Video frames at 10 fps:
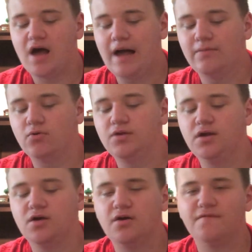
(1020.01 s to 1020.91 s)
I'm only
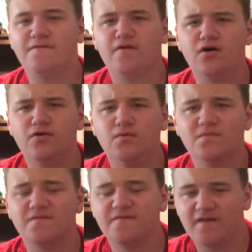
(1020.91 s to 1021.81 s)
on
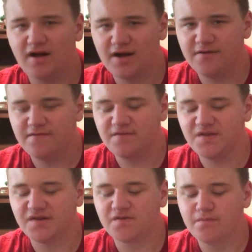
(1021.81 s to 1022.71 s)
volume 5, in
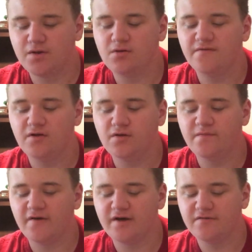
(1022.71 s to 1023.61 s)
like the middle of volume
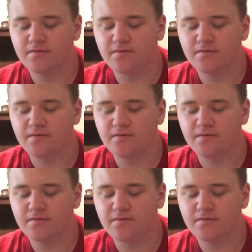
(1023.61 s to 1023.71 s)
5.